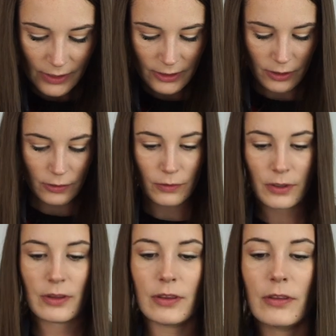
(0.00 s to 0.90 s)
So
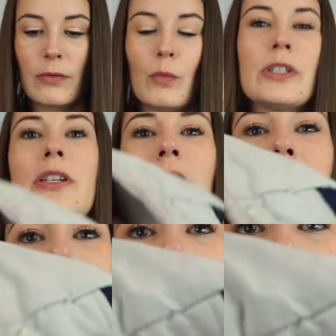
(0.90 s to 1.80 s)
what's on
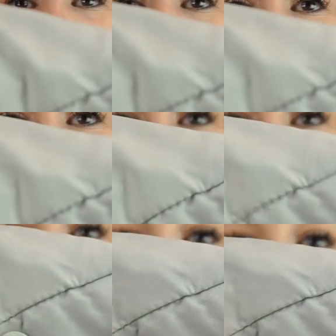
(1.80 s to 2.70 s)
here is a